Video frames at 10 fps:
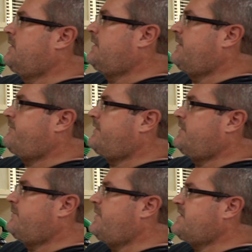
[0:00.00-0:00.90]
I figure
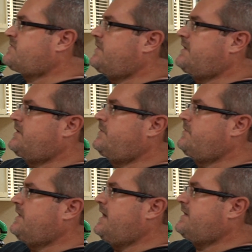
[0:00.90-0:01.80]
the best way to
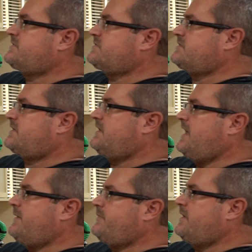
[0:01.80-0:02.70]
do that is just to
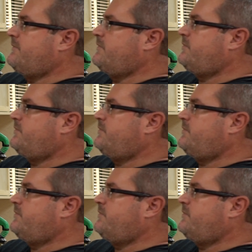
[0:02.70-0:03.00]
clamp it up in